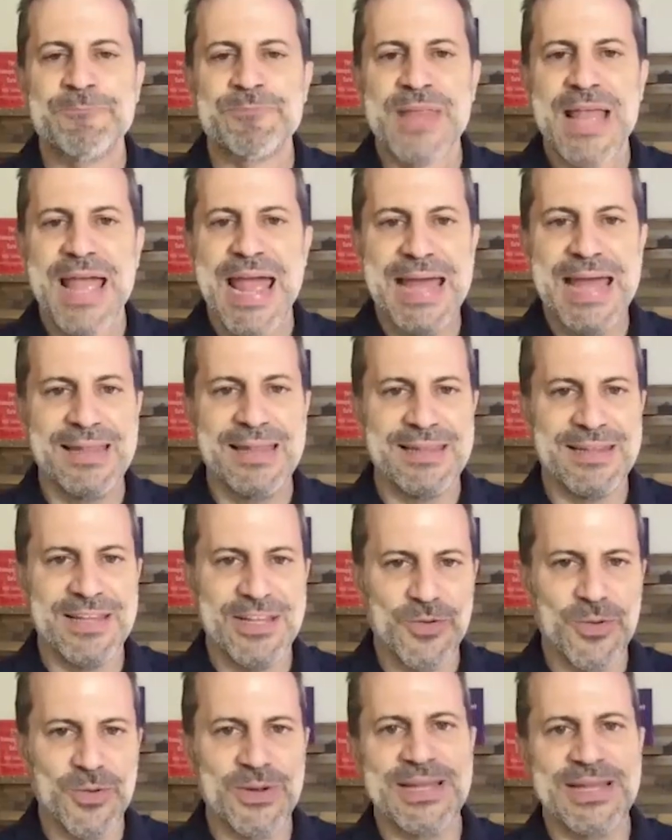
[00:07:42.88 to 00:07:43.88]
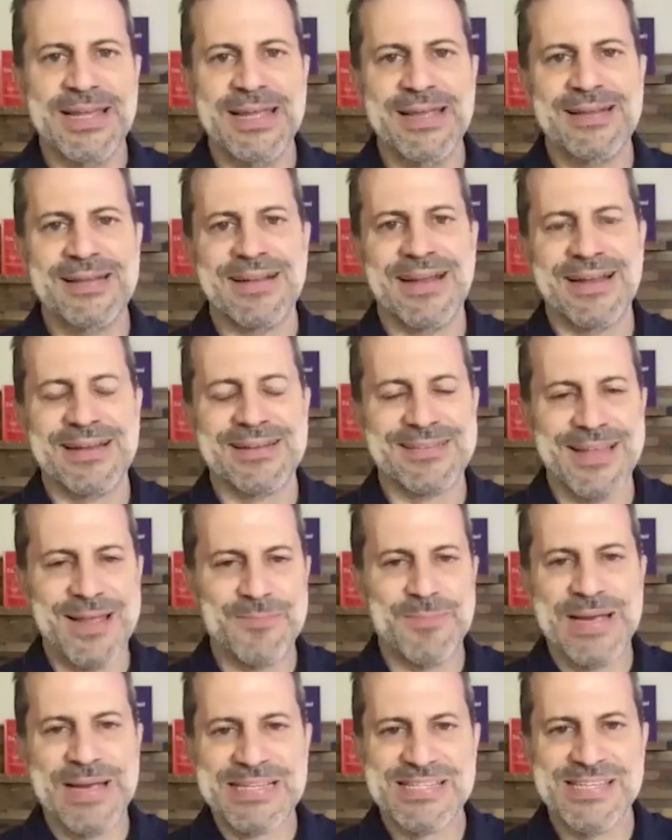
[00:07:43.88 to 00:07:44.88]
and literally, I
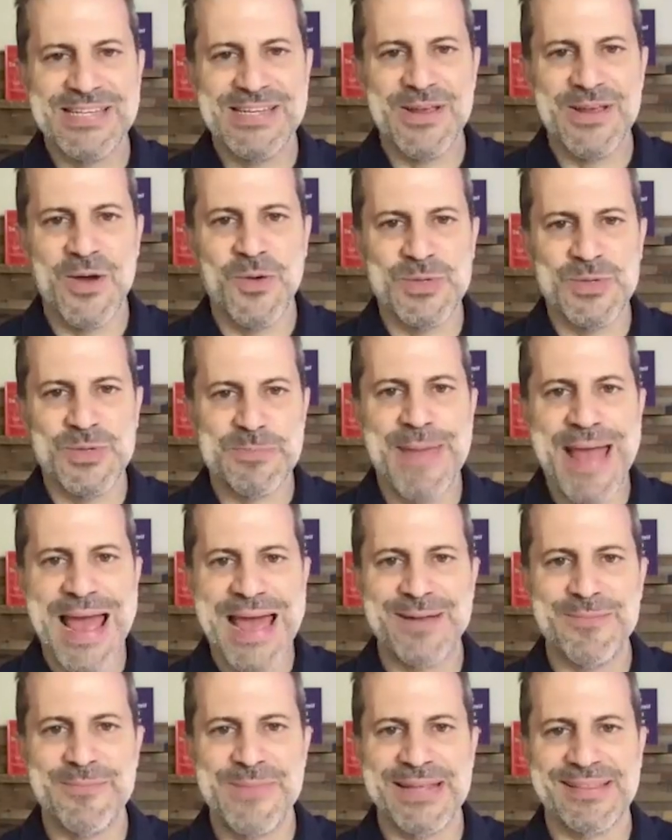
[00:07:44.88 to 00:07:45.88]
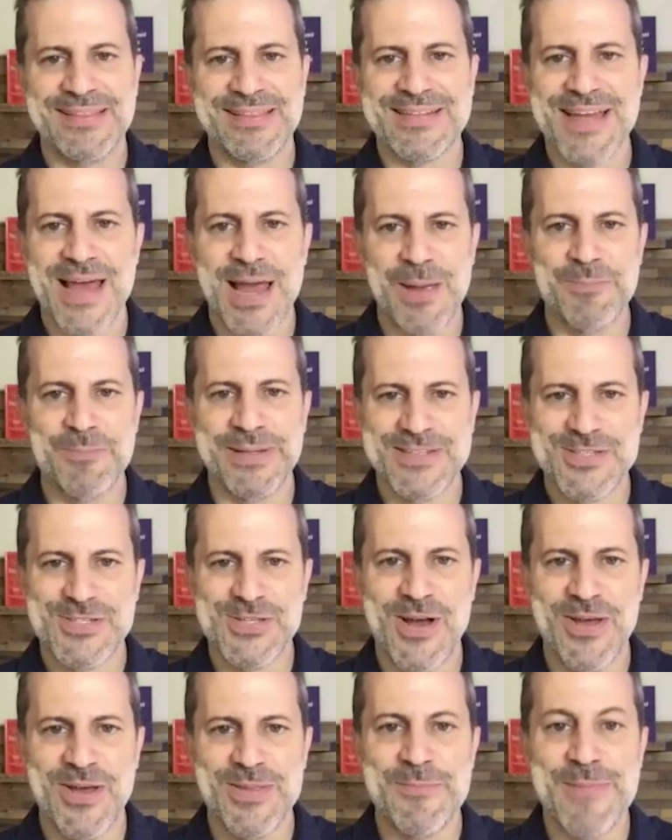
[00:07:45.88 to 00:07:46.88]
think my CEO was mad at me at the time, but
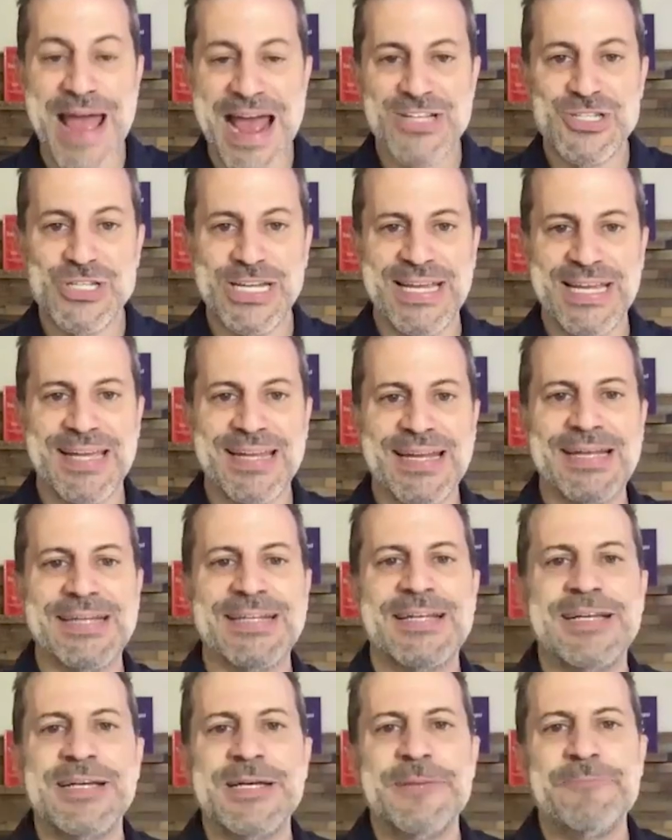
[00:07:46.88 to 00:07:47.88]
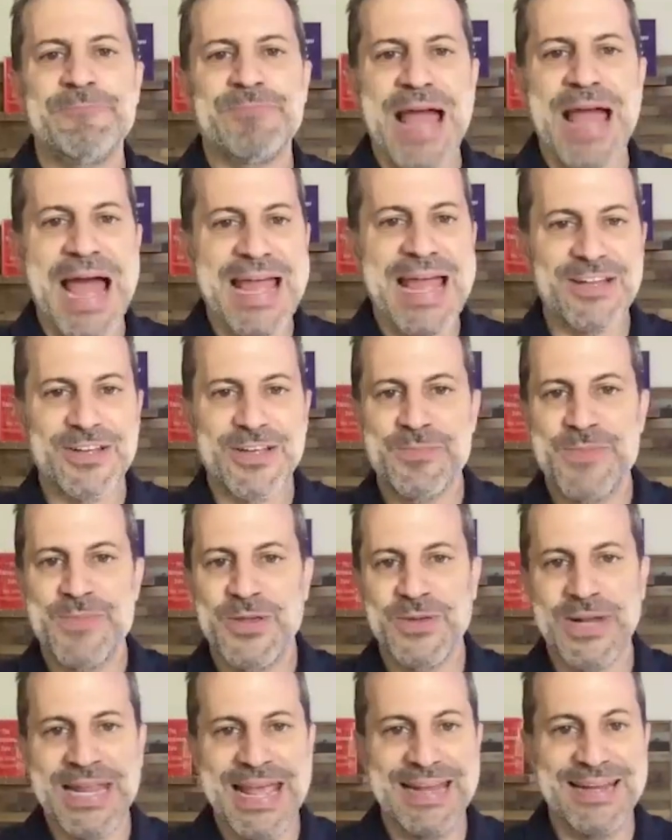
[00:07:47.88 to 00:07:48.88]
saw the magic in it. I had
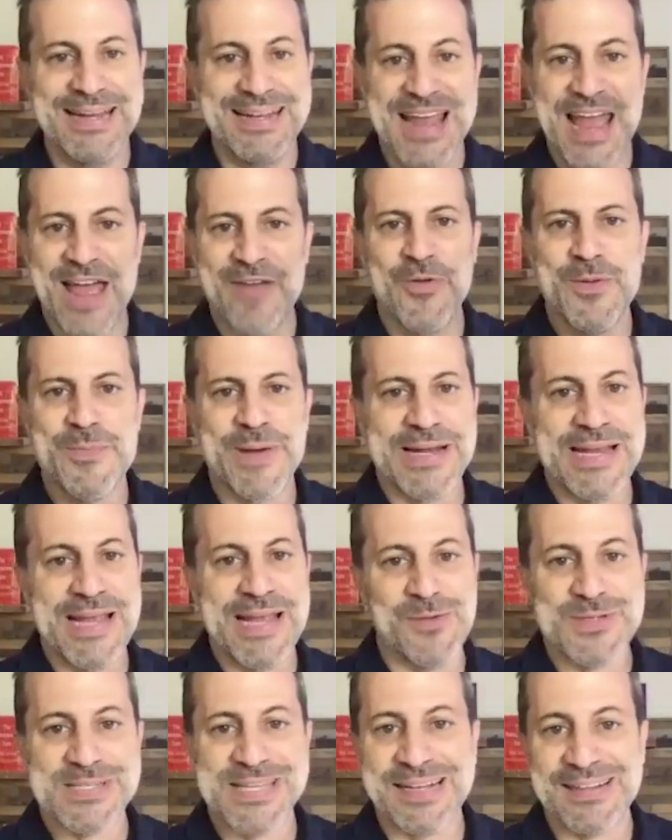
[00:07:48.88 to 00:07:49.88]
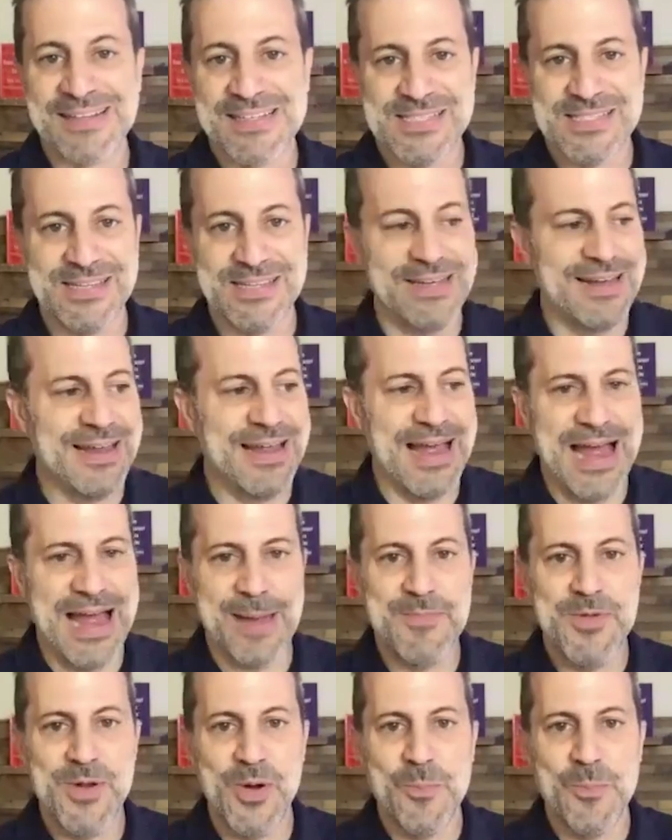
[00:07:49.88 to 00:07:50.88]
communicated to everybody, I was like, listen,
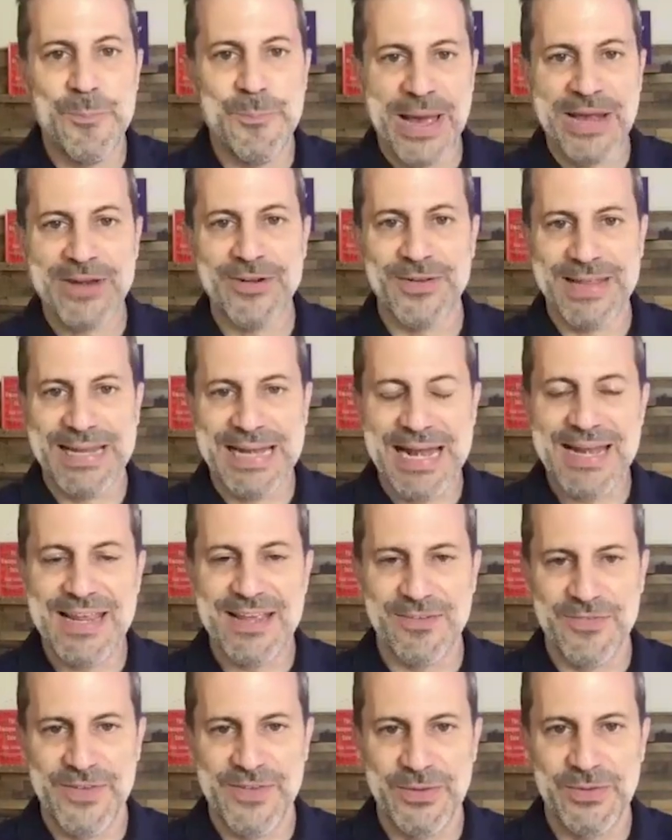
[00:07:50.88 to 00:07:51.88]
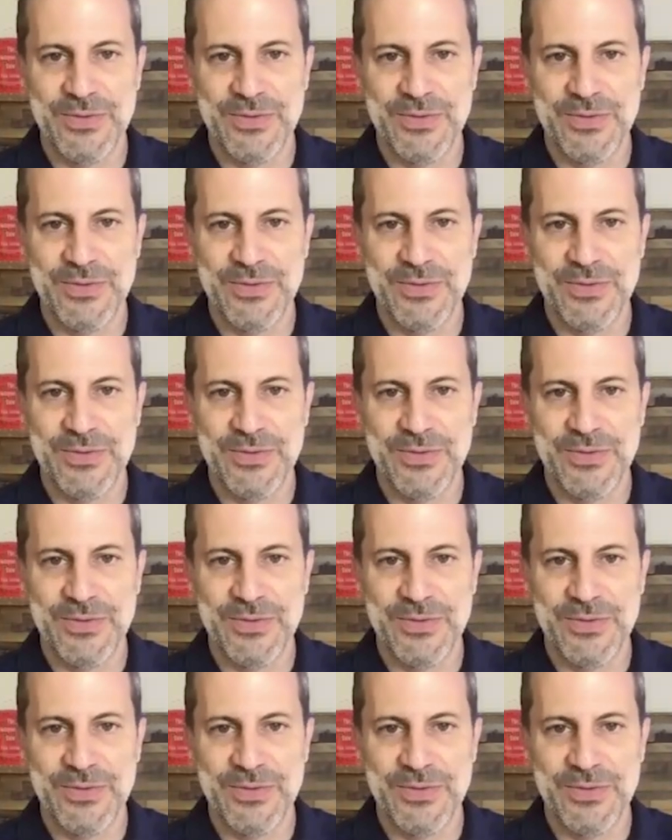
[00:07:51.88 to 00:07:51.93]
I'm no better than any of you.